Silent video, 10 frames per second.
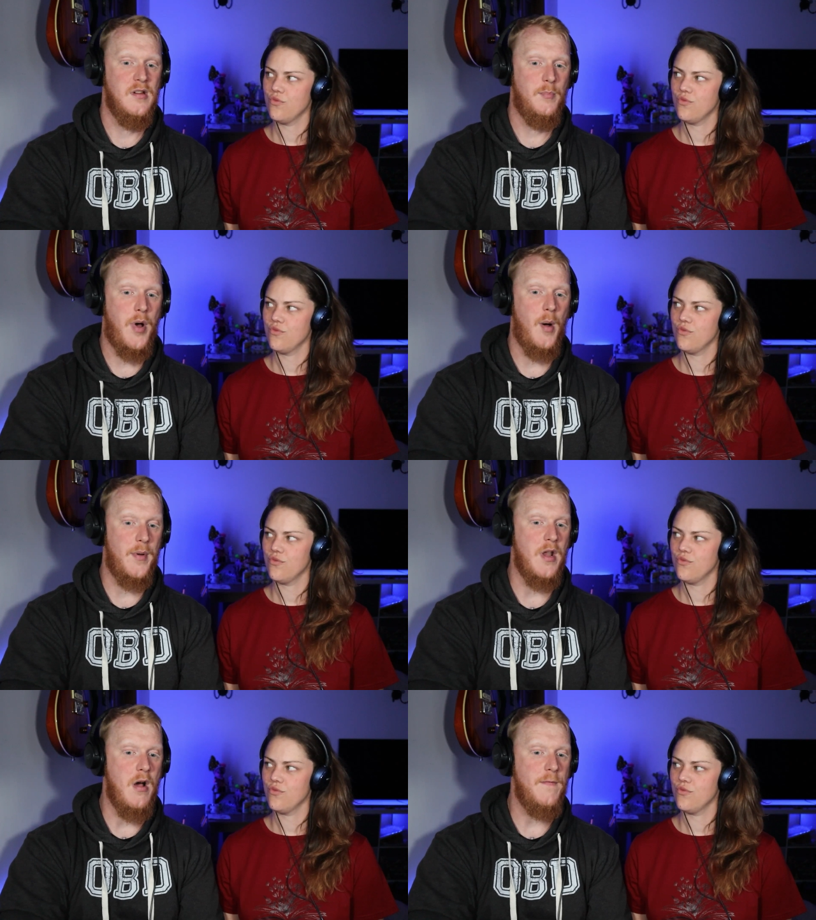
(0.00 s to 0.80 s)

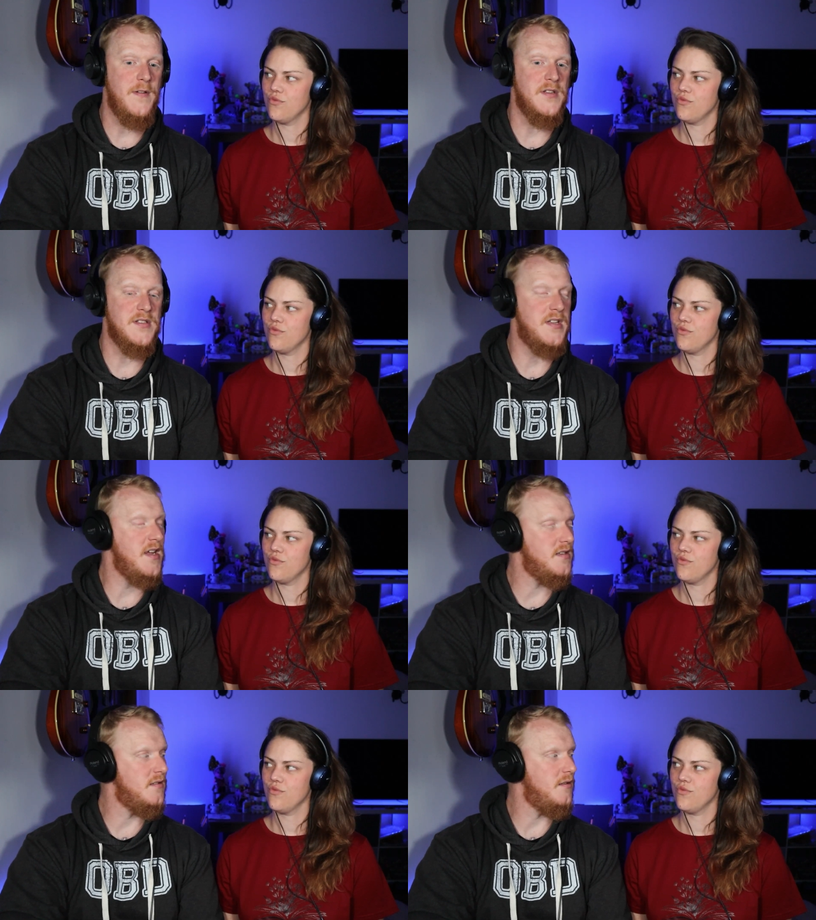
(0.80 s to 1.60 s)
Speaker 1: popping off in the
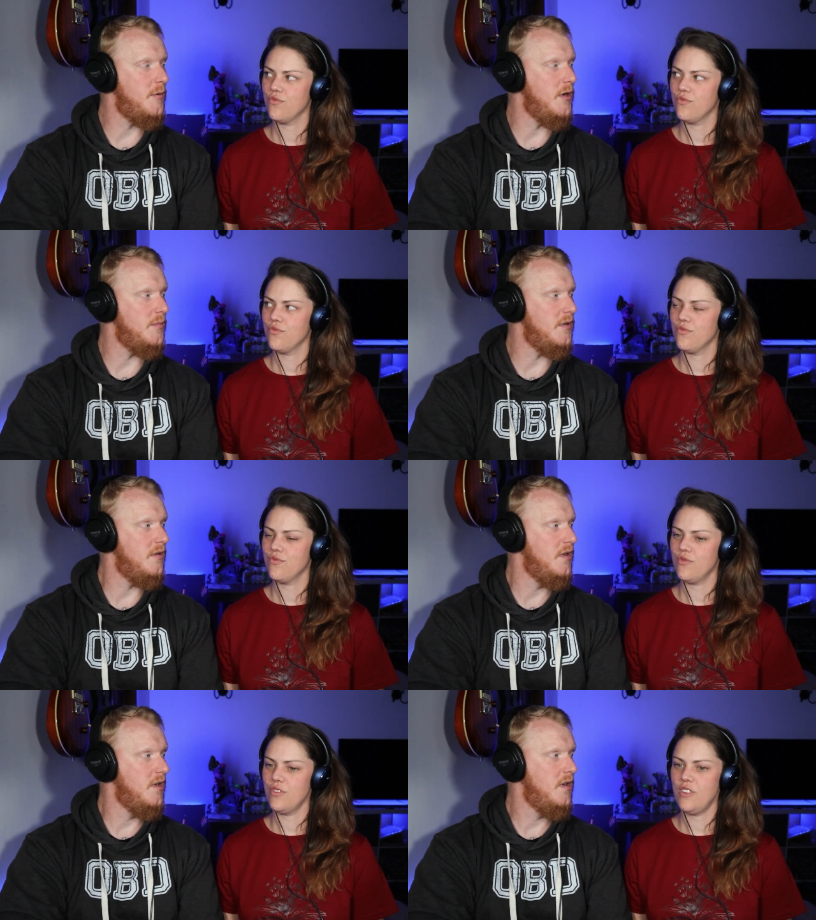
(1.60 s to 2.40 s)
states at the moment.
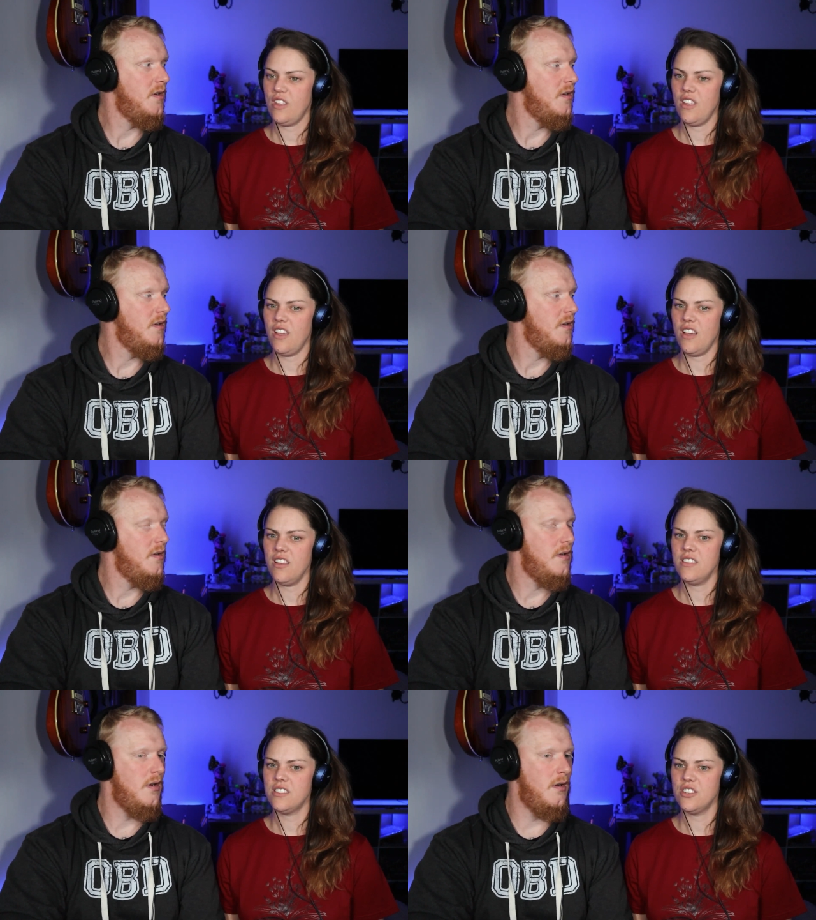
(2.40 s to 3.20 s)
Yeah,
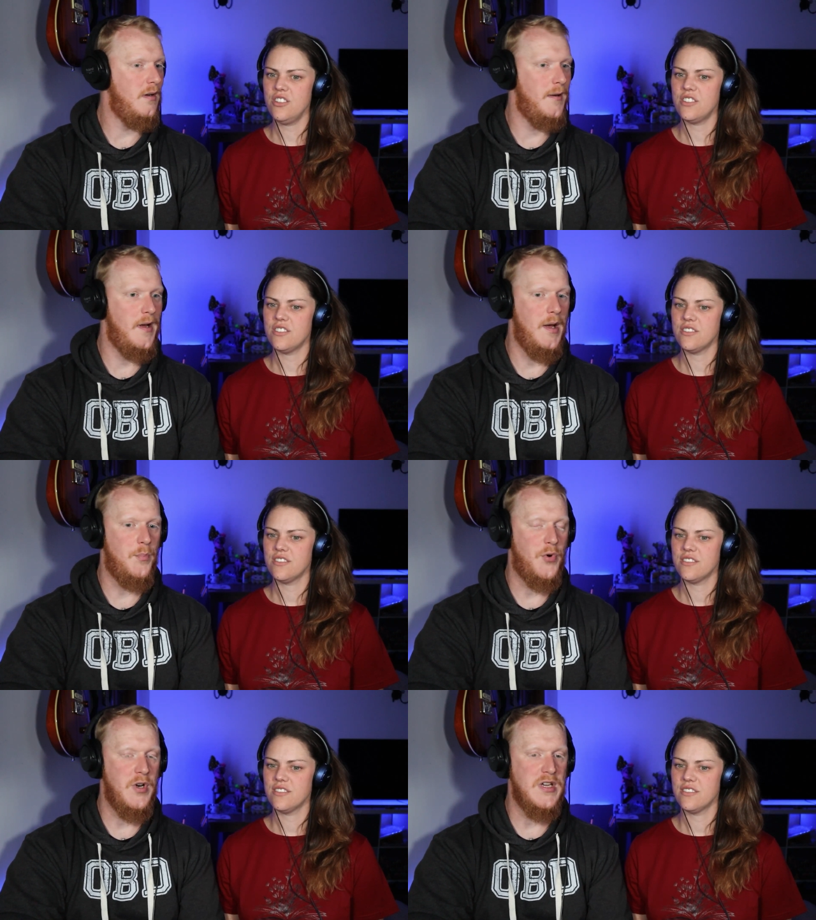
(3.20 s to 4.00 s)
it's good. I'm
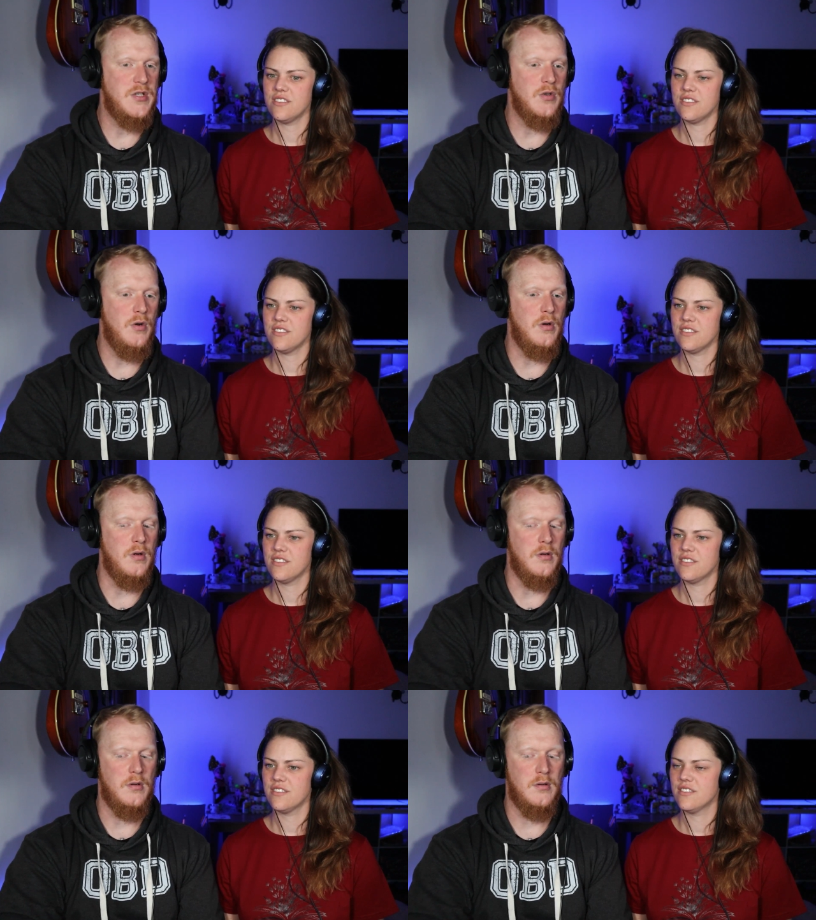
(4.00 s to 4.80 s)
pretty
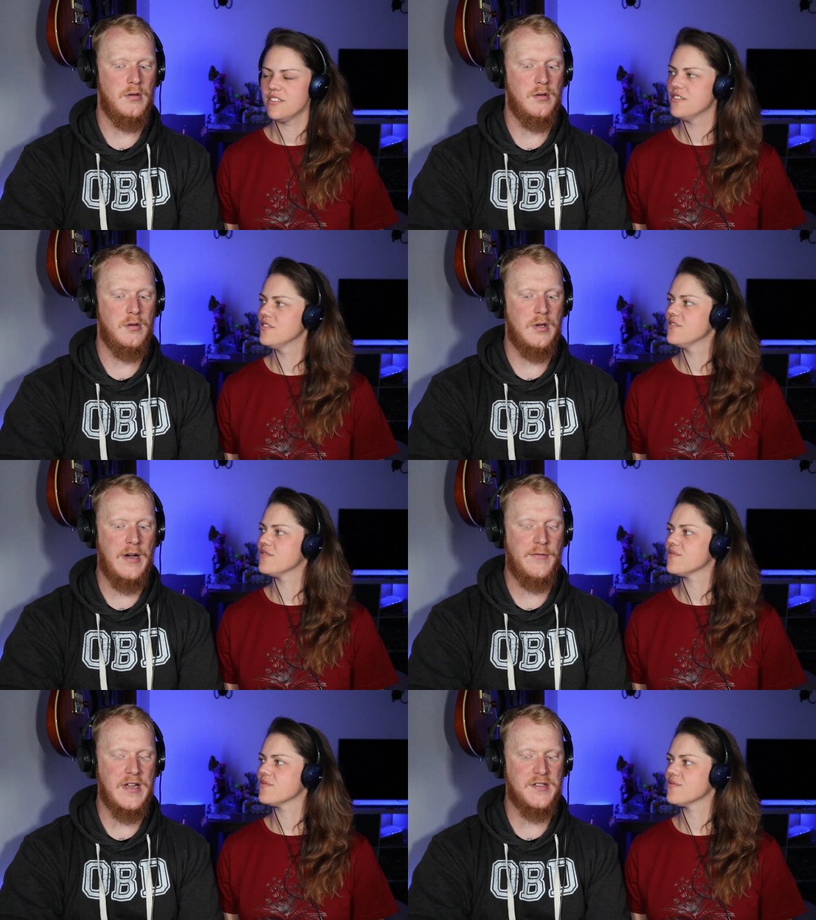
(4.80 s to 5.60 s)
sure I
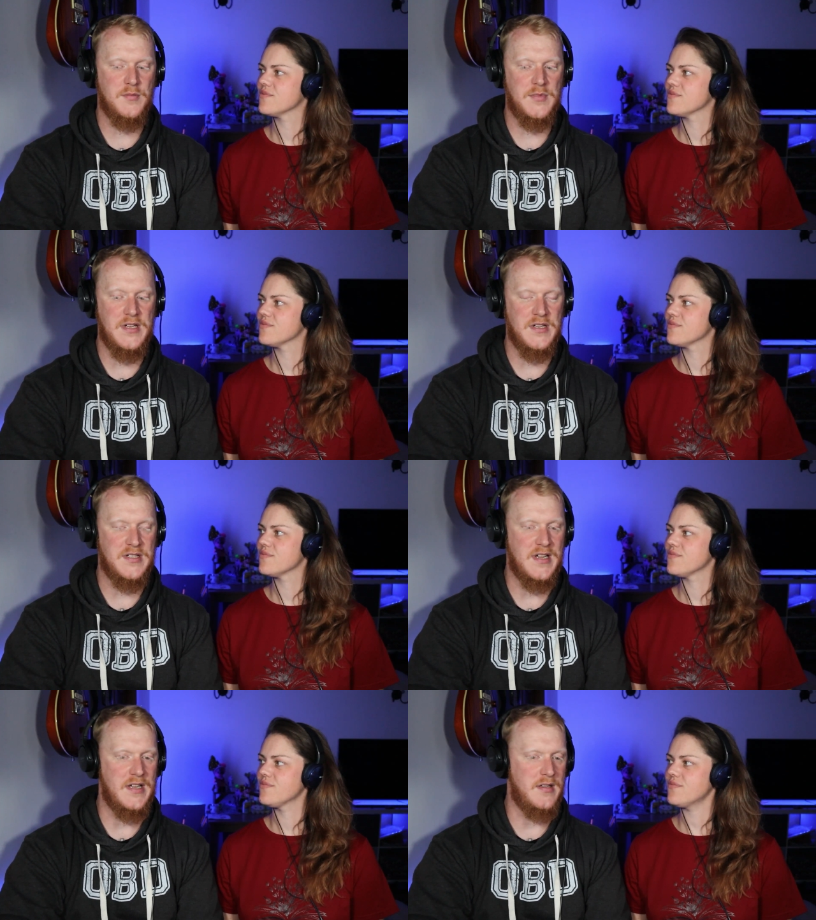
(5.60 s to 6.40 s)
read something that
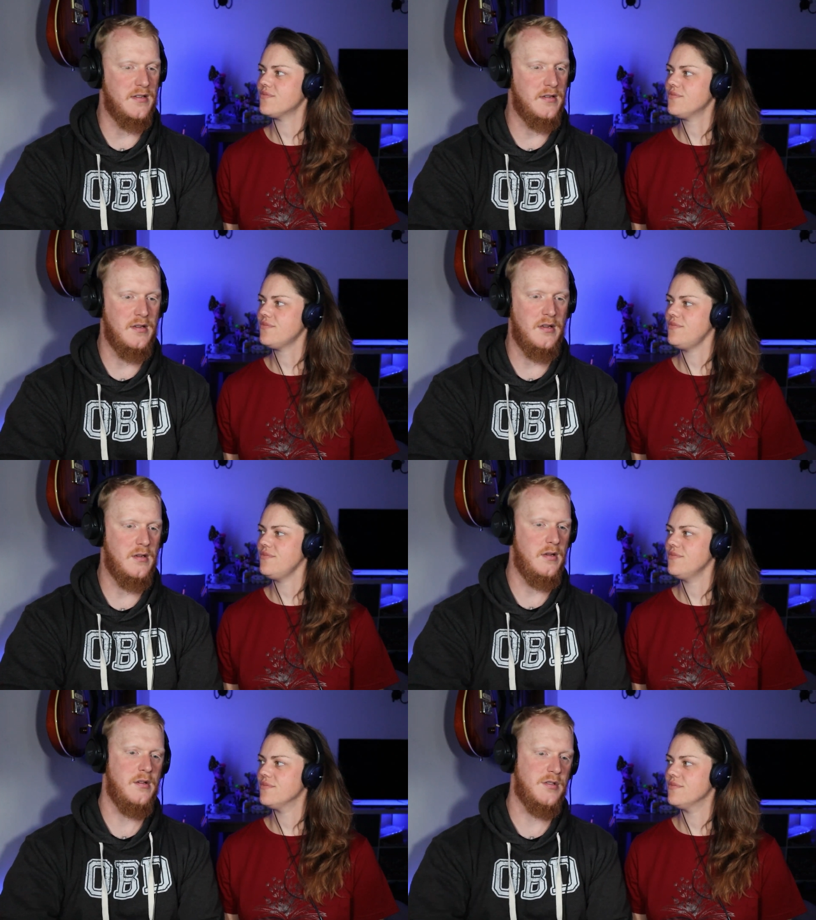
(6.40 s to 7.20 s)
said
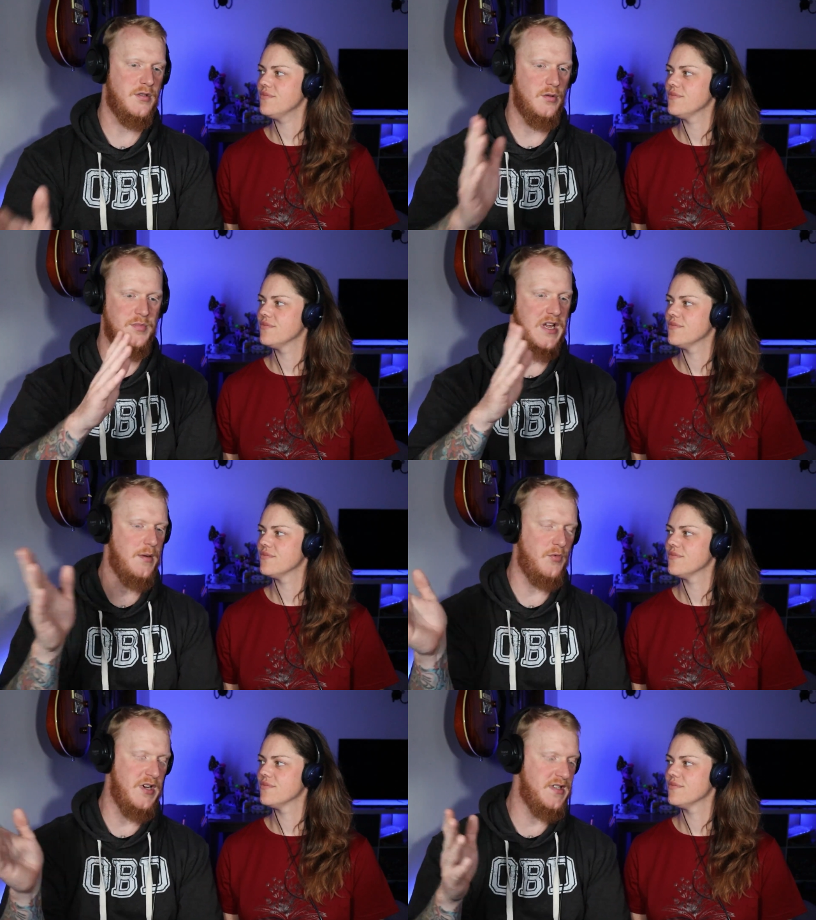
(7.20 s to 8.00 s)

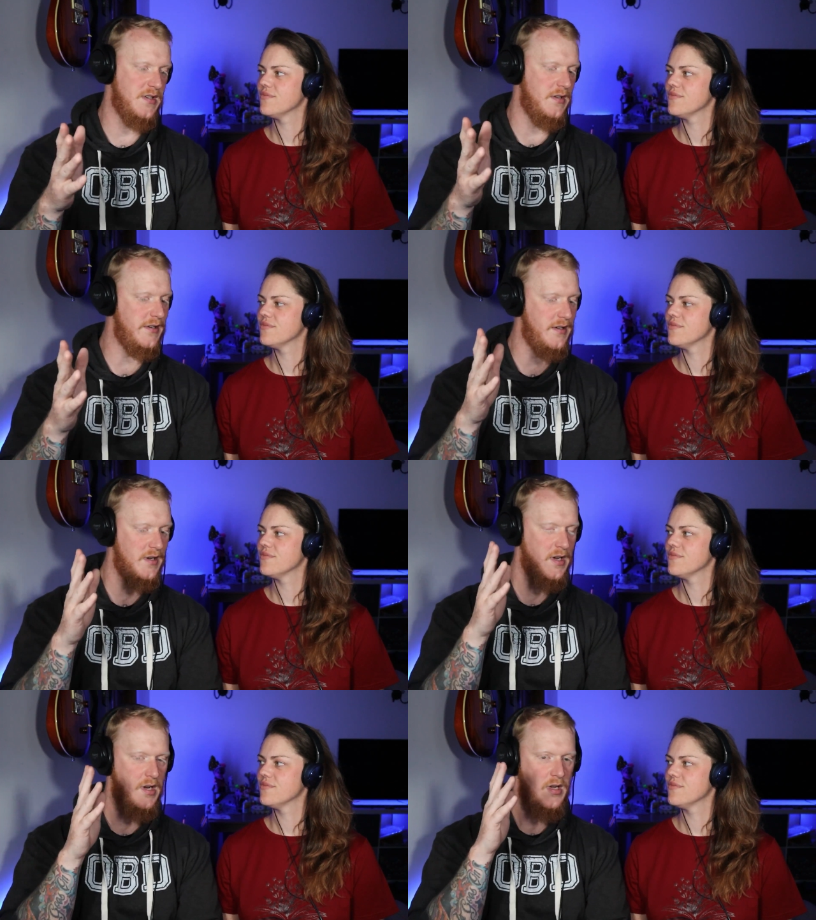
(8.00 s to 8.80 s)
sometime recently
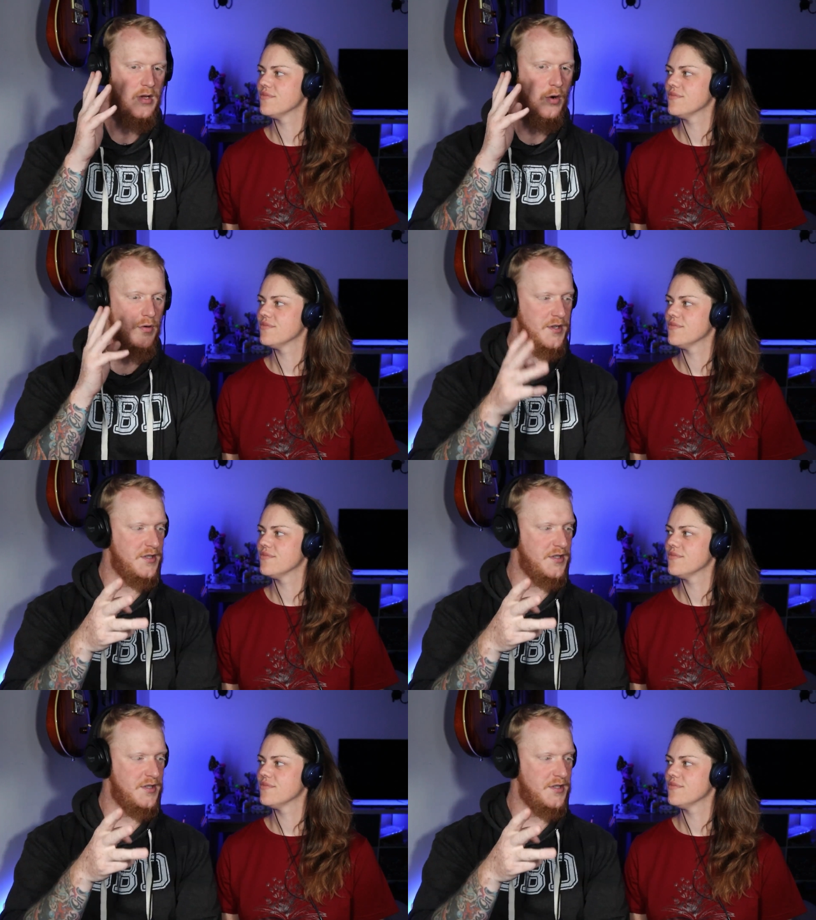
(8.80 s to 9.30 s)
the